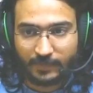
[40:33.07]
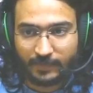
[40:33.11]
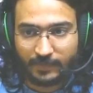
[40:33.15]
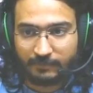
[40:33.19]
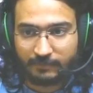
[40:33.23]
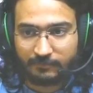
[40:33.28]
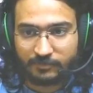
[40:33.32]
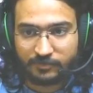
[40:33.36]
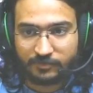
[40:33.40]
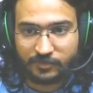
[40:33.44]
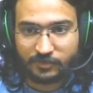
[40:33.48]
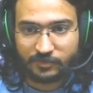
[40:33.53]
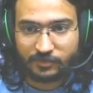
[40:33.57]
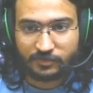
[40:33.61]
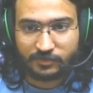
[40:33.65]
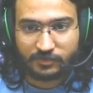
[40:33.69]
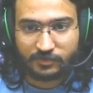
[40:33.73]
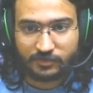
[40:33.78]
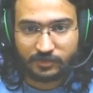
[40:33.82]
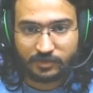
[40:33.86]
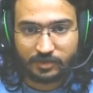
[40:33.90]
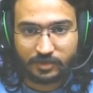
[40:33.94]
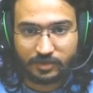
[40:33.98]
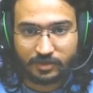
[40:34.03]
which
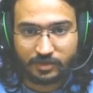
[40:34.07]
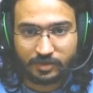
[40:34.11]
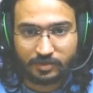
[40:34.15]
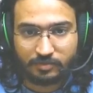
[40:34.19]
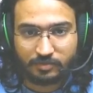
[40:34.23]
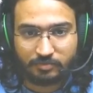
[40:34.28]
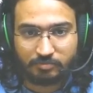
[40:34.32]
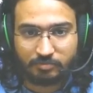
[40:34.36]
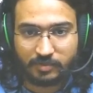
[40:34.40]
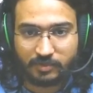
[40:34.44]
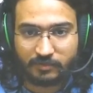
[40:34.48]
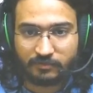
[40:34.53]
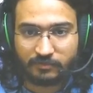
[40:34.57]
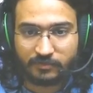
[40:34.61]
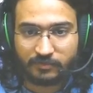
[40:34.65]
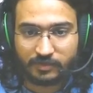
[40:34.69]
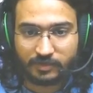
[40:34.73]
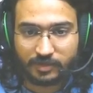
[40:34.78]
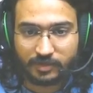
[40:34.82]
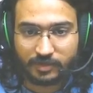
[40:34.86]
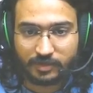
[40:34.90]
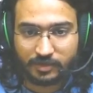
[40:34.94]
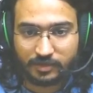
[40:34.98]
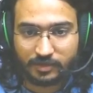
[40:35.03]
is a
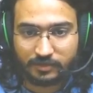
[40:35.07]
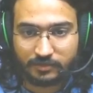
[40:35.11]
buffer.